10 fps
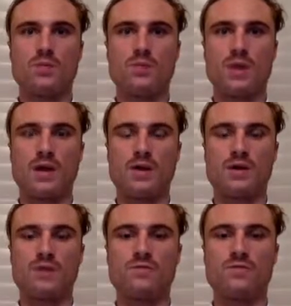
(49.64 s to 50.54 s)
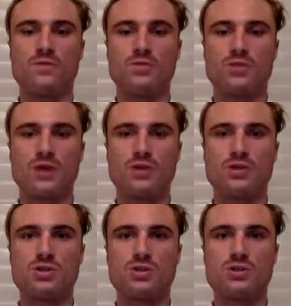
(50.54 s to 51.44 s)
bearing,
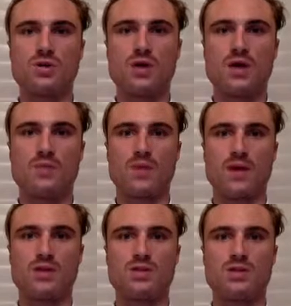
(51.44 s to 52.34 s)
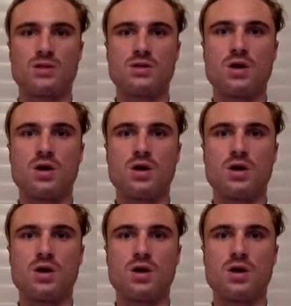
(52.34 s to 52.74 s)
filtration, and packaging